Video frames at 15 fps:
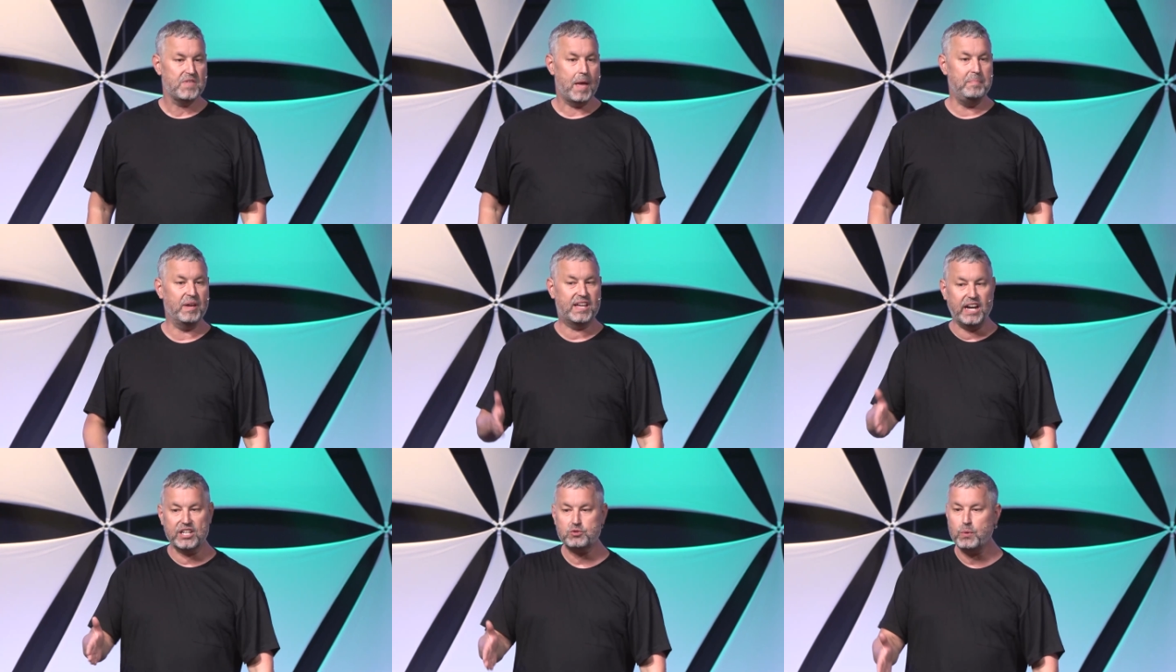And
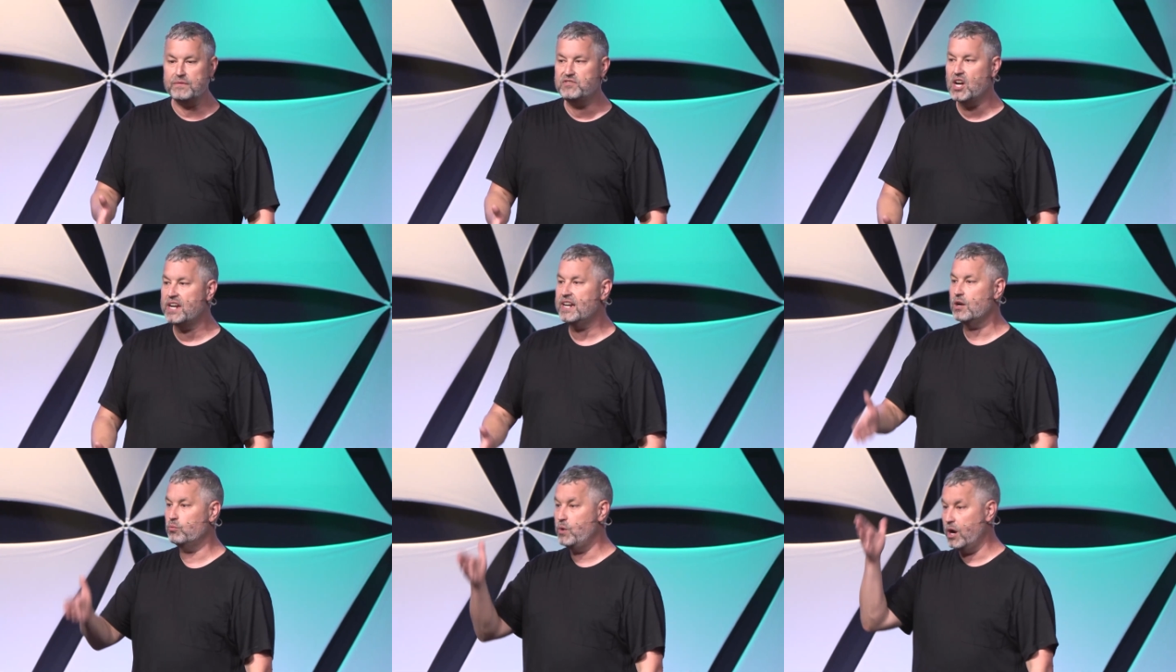because we've
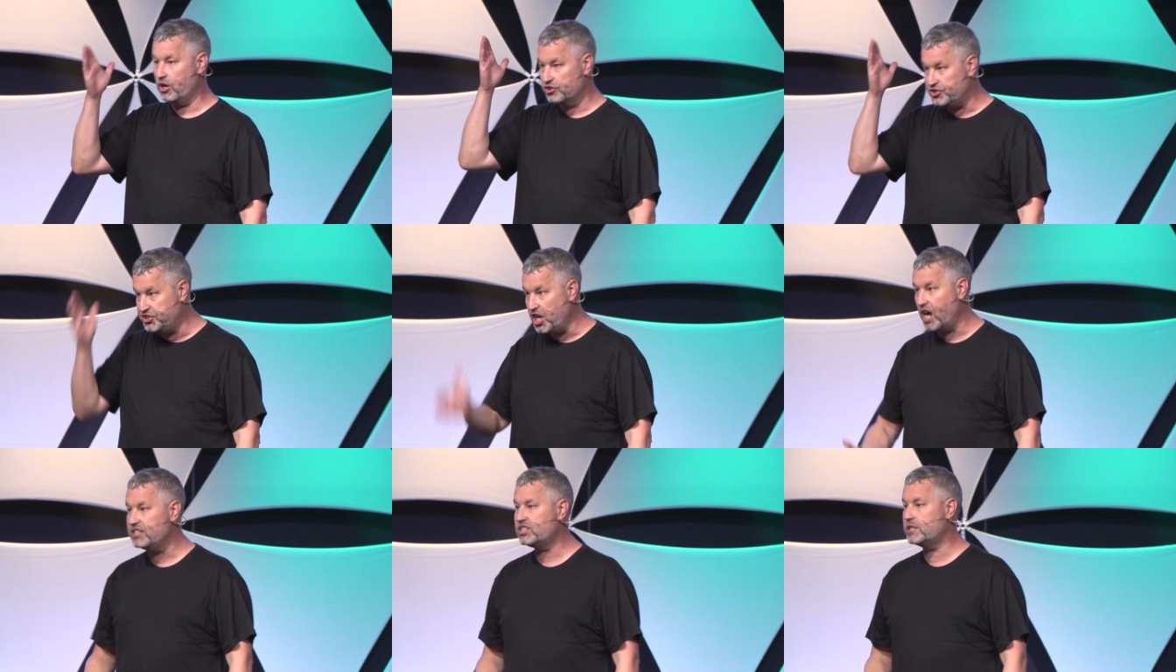done it, we are
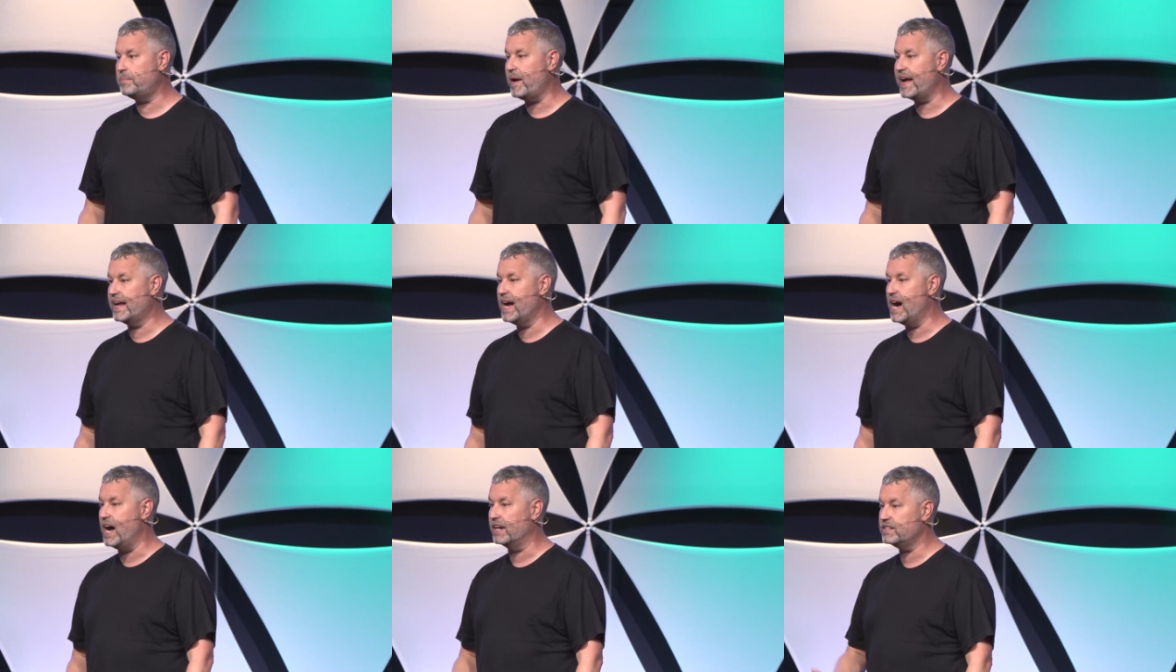judged by
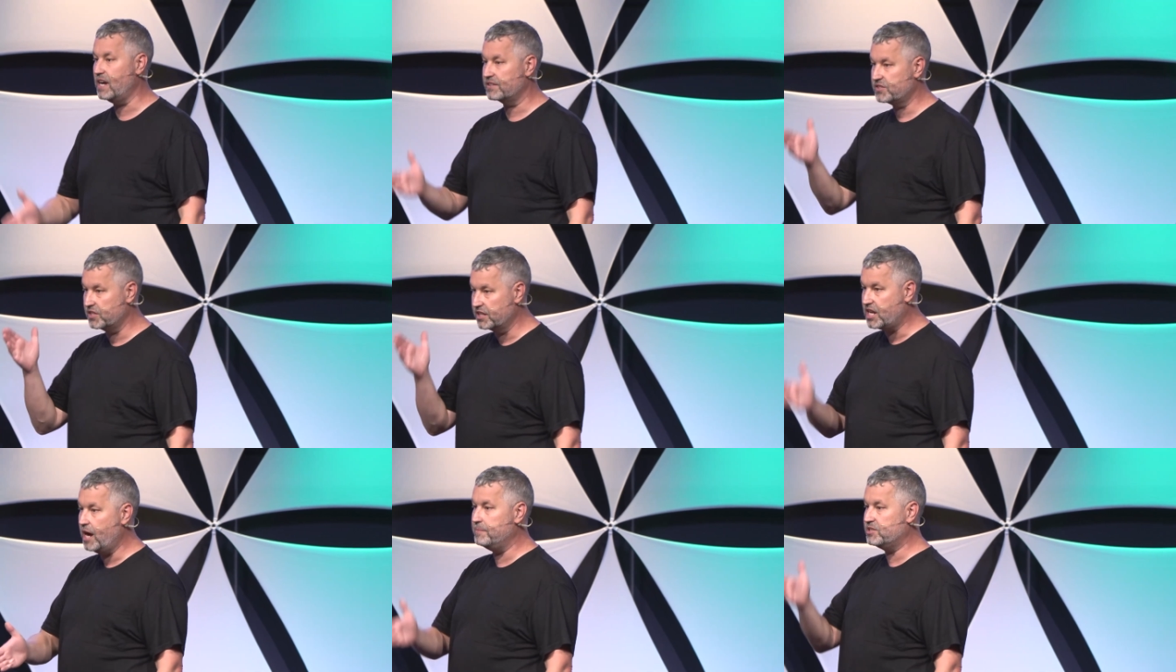God. God's
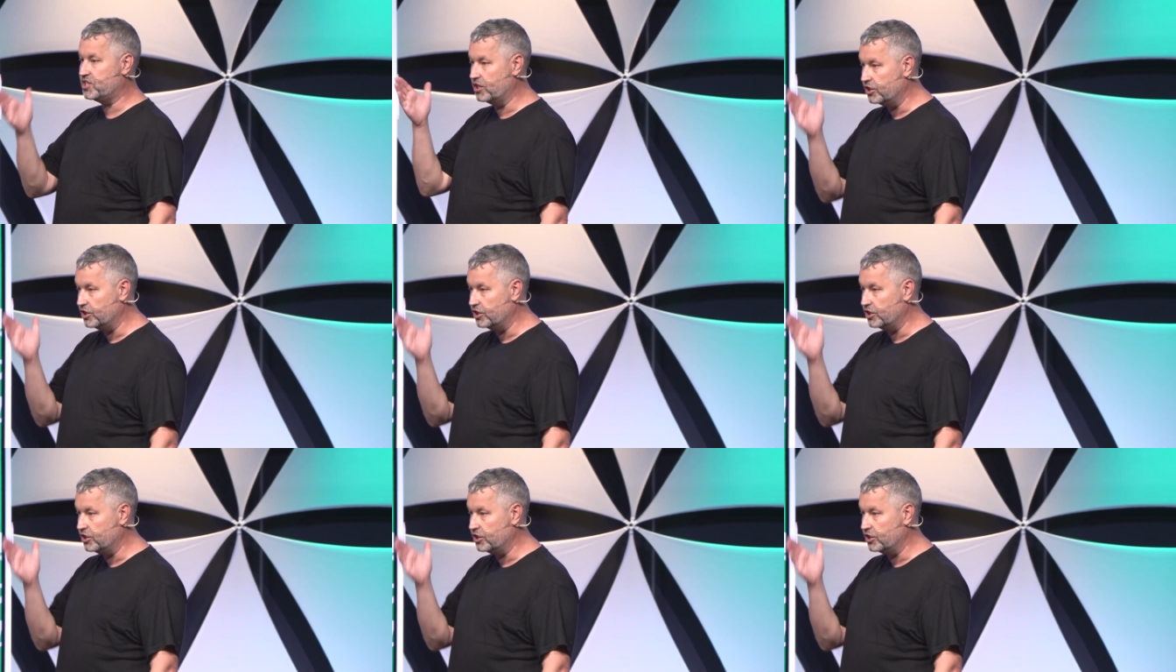gonna come, He's